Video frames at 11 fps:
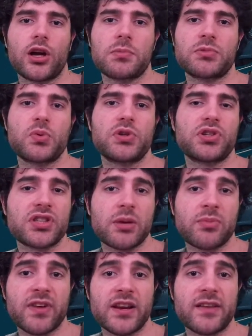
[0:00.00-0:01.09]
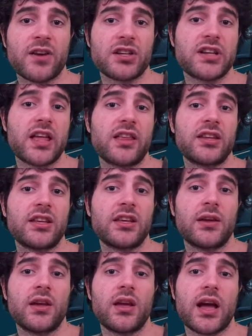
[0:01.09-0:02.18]
Should we just not provide any functionality
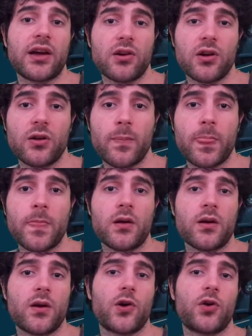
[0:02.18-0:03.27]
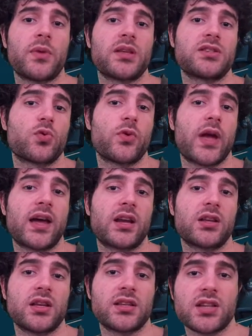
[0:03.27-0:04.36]
at all? And so we had
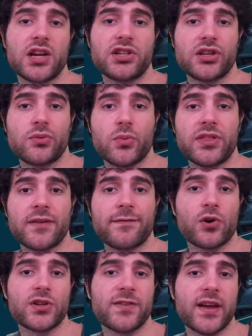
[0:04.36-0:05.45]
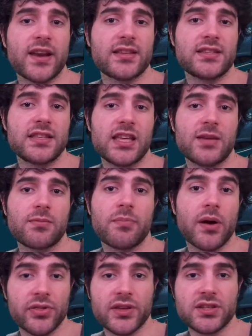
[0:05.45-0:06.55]
a discussion with the Folks Finance team
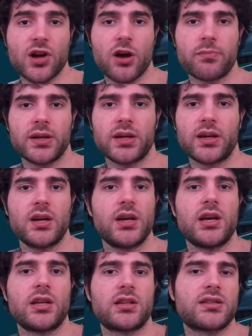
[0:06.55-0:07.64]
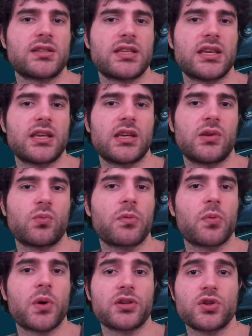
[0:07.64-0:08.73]
about this topic to see what
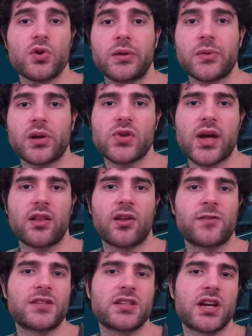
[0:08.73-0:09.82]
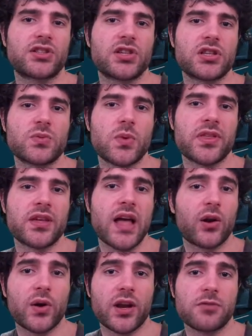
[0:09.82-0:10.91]
we want to do. And we also had a lot of discussions with the
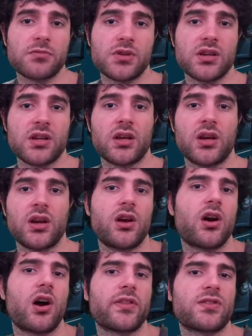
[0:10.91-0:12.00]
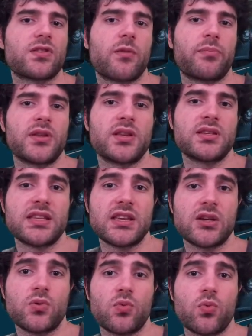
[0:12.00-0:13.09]
Algorand community on this topic to
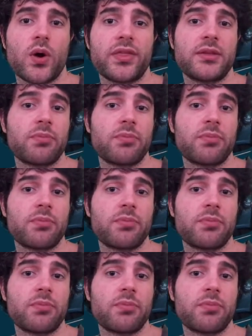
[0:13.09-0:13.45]
see what the